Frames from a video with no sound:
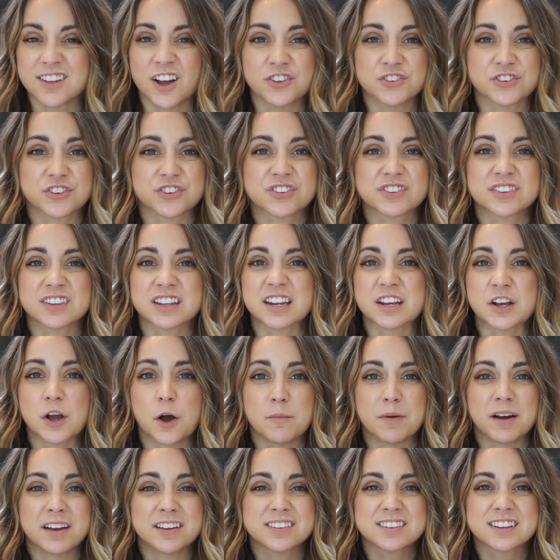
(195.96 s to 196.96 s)
not just sitting on
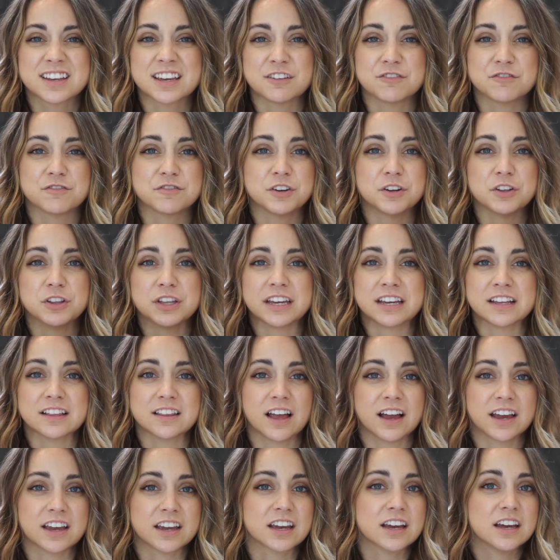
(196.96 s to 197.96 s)
my skin feeling
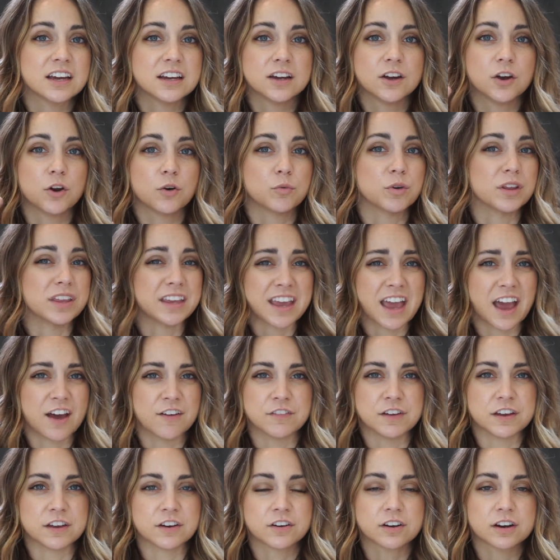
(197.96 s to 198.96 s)
like really
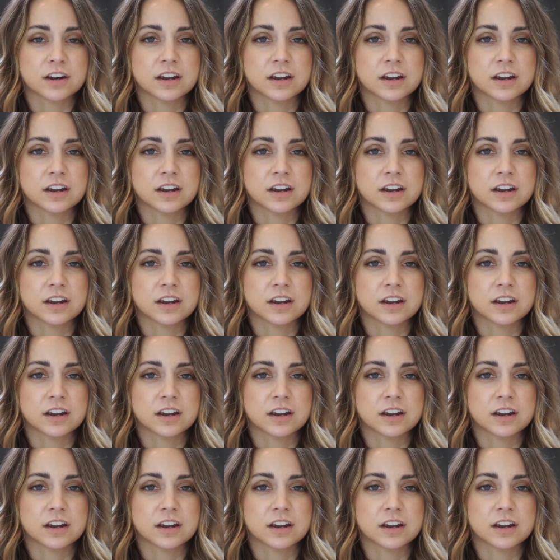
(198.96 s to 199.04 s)
heavy or